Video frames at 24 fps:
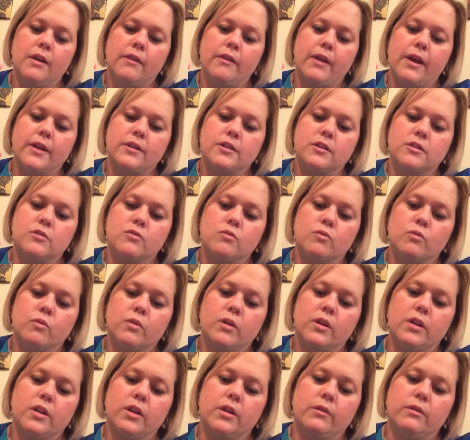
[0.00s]
That just
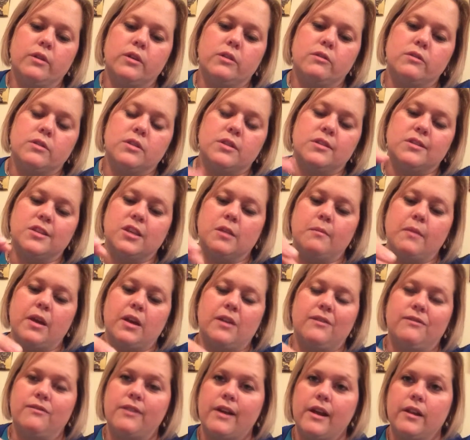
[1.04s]
really reduces the
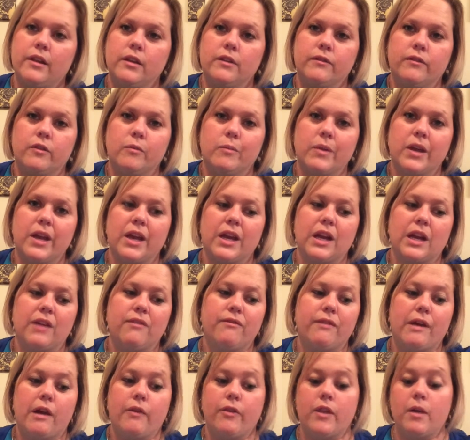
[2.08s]
amount of filing for me, and I
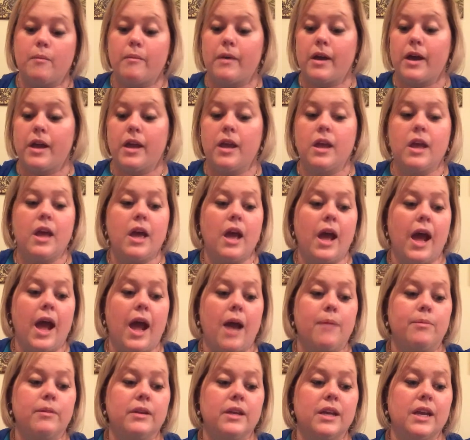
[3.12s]
found that my
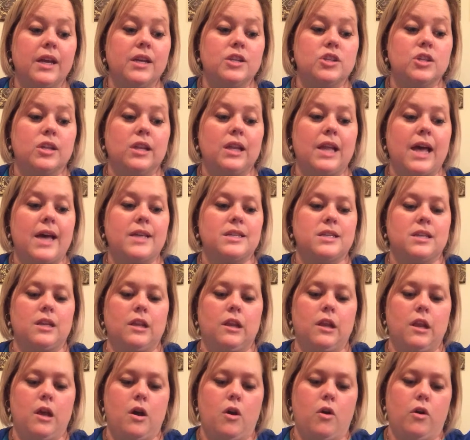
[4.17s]
application lasts
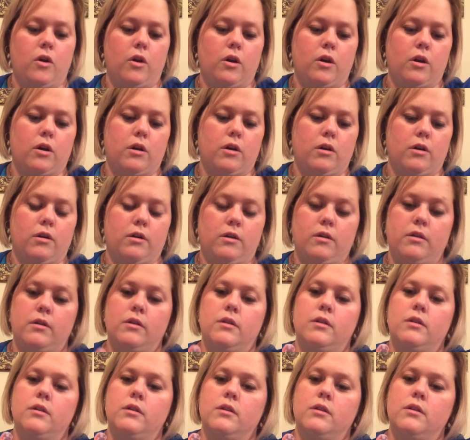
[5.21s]
longer.
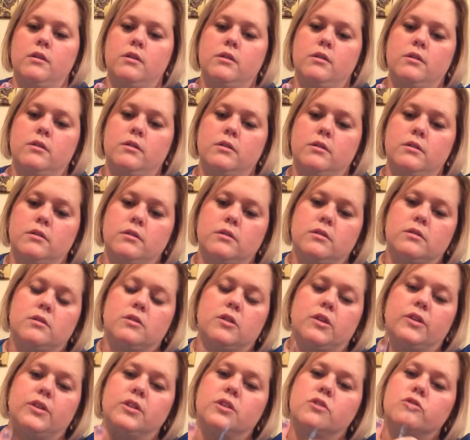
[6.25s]

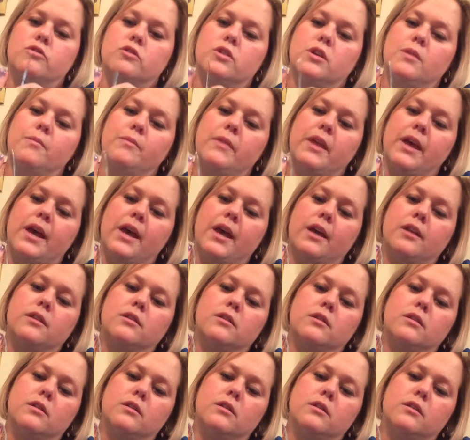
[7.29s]
So I'll just trim that
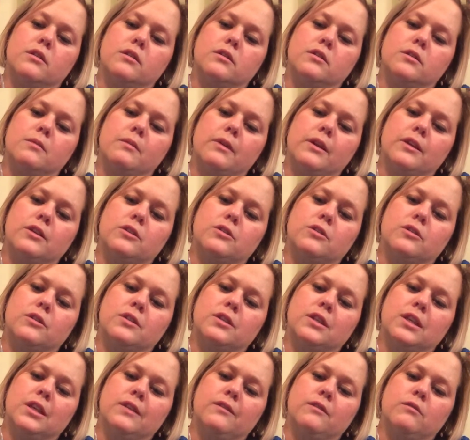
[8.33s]
to make sure
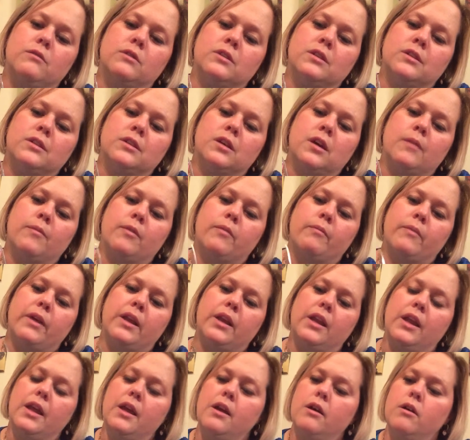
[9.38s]
it's even with the top of my
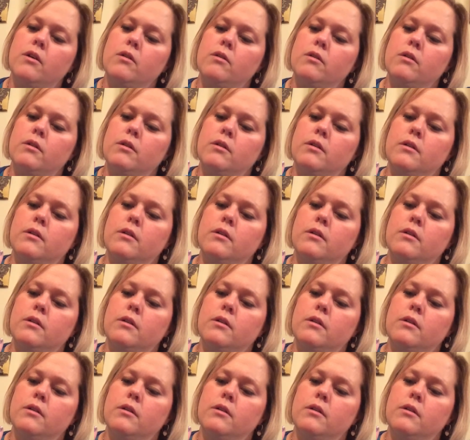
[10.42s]
nail.